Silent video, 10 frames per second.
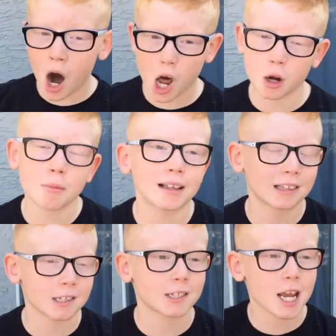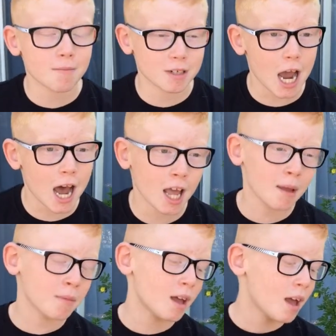mod them at the same
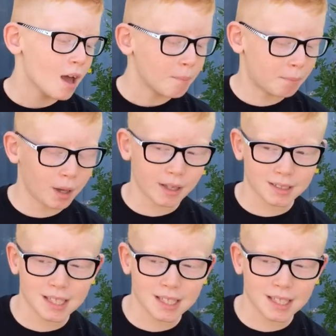time. But